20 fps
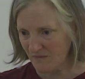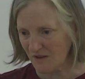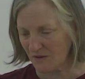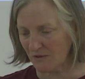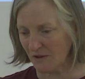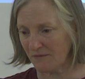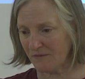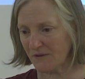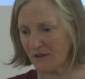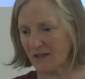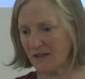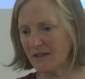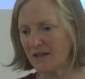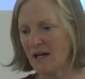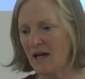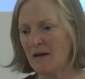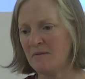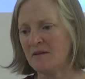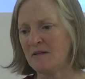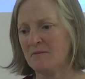Well, for
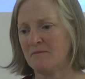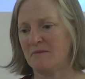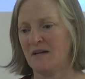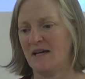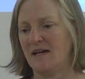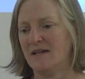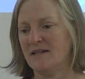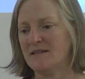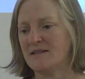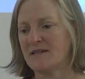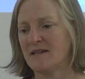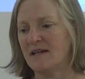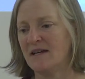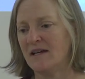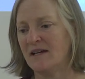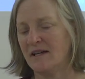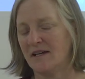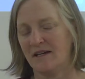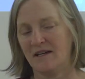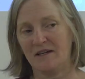concomitant meds,
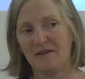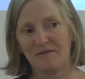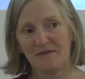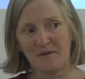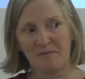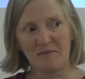if